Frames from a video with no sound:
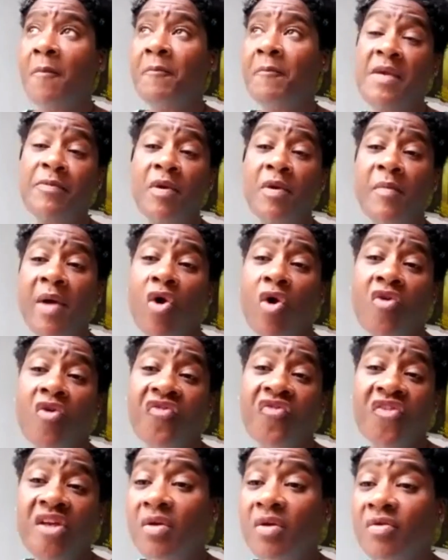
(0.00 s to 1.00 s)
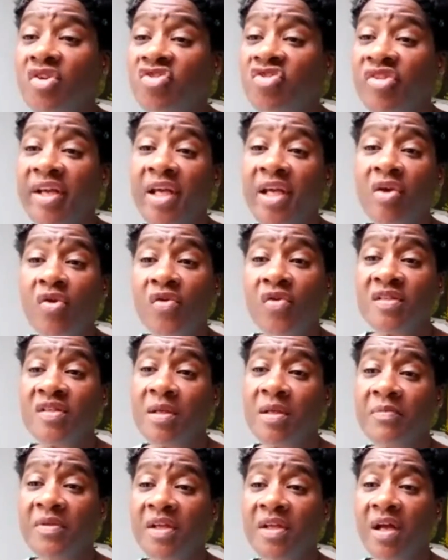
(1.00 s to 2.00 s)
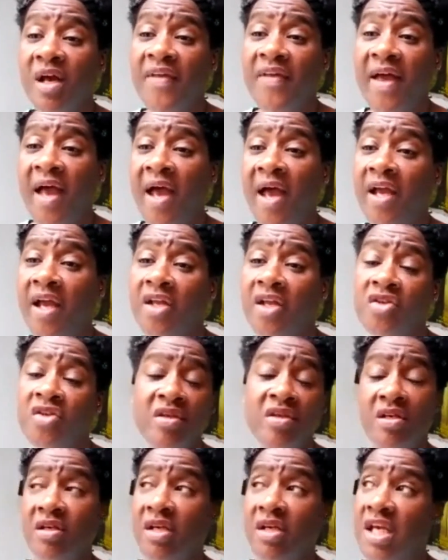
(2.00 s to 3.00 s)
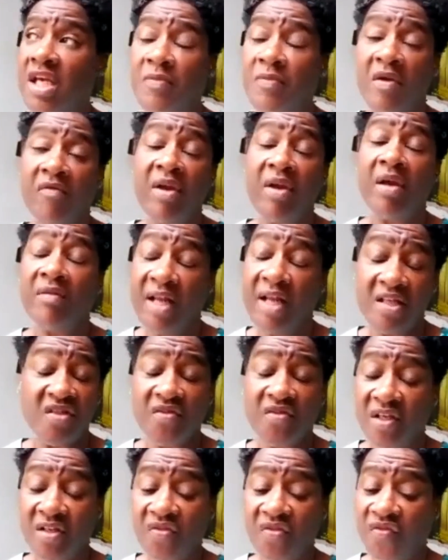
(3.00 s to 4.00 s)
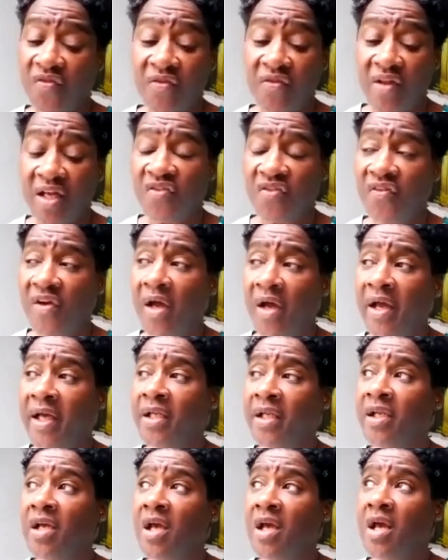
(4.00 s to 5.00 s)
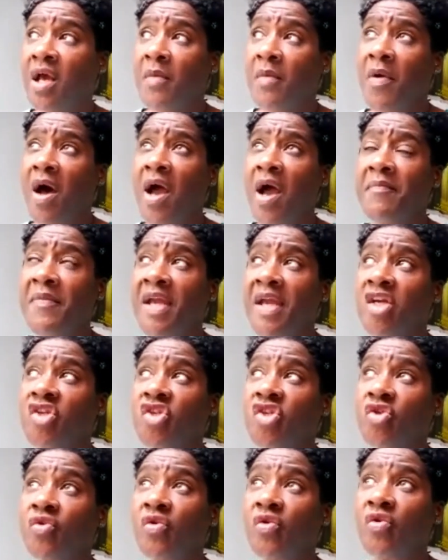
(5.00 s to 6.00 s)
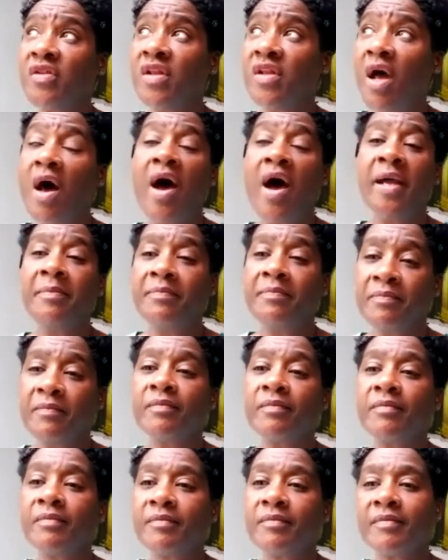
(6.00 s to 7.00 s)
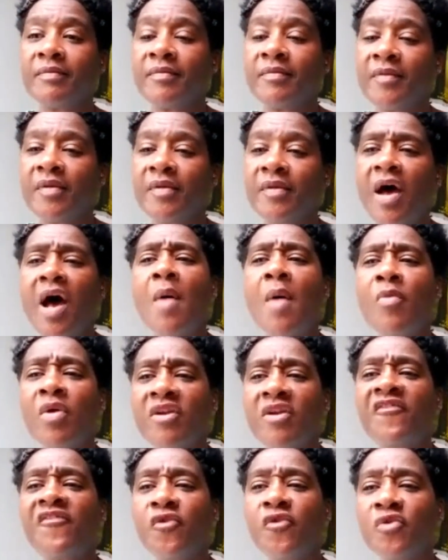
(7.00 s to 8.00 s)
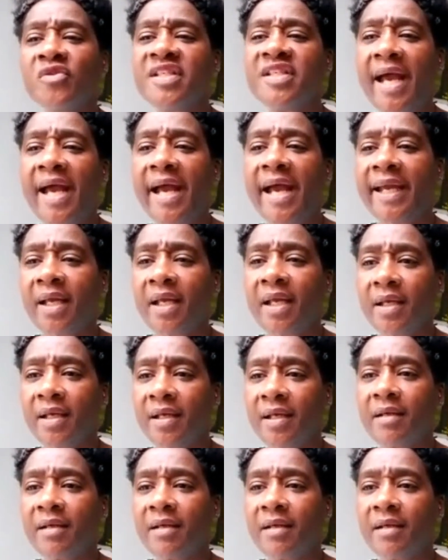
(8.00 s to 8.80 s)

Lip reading: People might offer you a drink or something like that, and you keep it real. That's fine. But I make sure that I'm on a full tank.